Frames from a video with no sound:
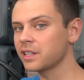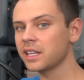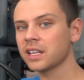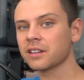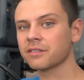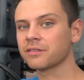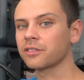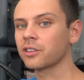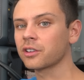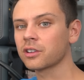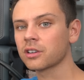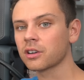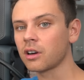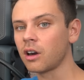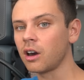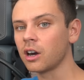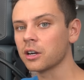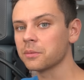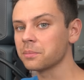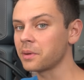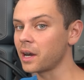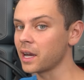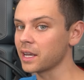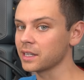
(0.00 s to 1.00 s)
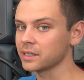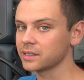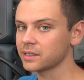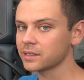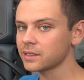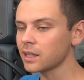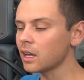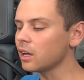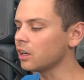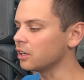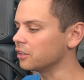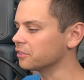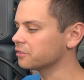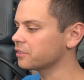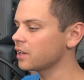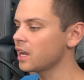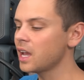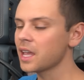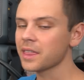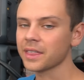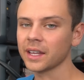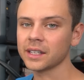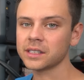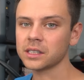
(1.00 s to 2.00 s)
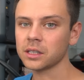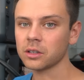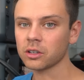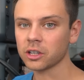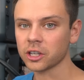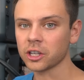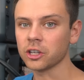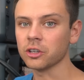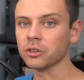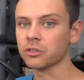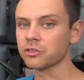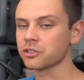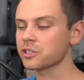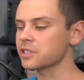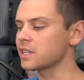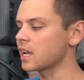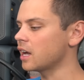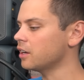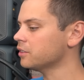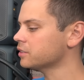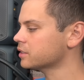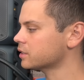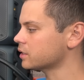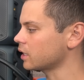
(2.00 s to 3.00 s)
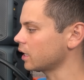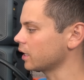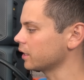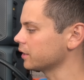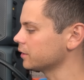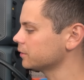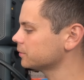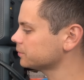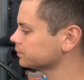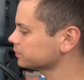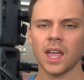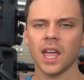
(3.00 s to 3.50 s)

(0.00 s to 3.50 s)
the inverter on by itself, that's a huge downside.